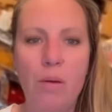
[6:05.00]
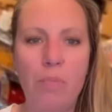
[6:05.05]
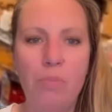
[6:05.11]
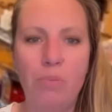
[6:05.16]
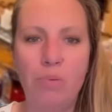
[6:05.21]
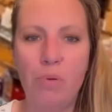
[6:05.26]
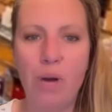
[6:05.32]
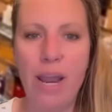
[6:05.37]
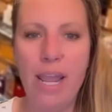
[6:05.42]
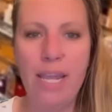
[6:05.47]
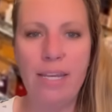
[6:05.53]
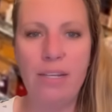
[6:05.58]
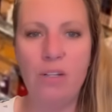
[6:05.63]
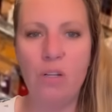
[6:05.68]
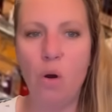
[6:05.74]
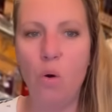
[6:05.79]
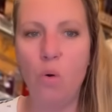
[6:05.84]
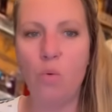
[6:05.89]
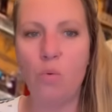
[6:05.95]
break,
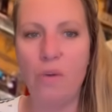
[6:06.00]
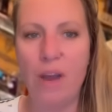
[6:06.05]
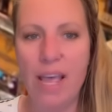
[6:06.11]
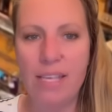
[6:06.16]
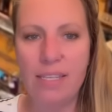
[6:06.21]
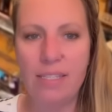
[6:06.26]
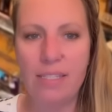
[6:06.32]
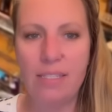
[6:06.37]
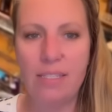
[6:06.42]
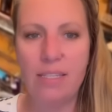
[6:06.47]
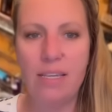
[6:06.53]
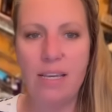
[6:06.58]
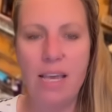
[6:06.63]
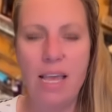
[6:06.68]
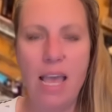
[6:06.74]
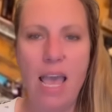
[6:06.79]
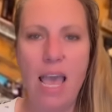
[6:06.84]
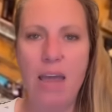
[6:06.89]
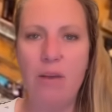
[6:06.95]
no rest.
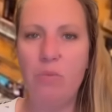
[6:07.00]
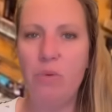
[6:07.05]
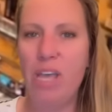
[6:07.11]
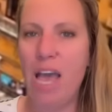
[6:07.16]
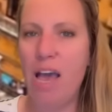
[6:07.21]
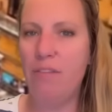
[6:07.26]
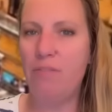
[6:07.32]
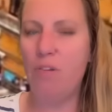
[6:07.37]
And we have